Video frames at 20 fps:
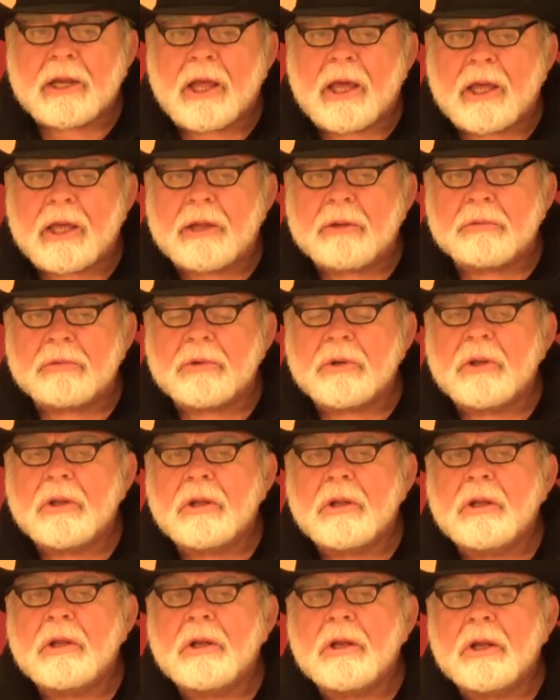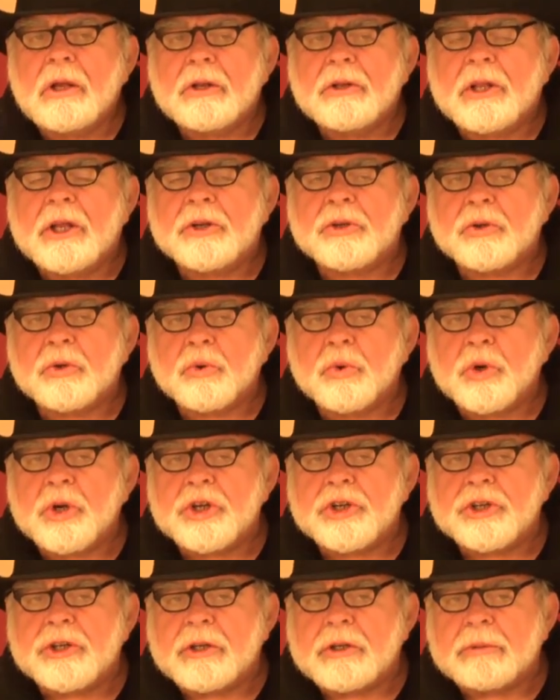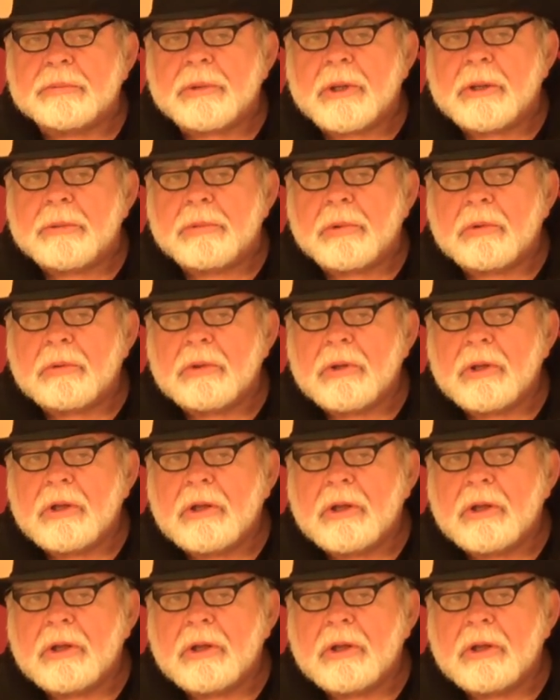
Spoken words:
name, that's Christian people.